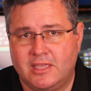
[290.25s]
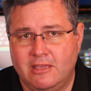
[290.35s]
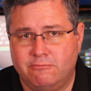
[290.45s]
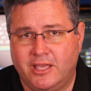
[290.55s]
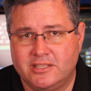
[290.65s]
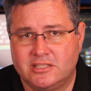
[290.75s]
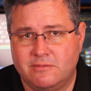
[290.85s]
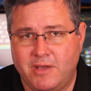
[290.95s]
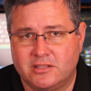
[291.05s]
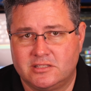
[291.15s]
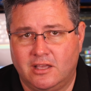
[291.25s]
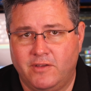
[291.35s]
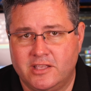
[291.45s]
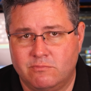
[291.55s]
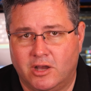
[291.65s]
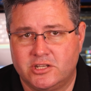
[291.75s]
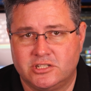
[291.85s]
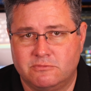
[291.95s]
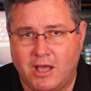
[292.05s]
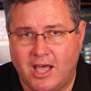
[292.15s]
Keep places to mount stuff as much
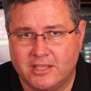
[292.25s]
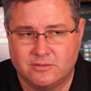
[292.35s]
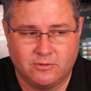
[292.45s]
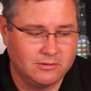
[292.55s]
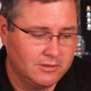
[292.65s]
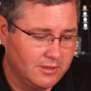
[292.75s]
as possible.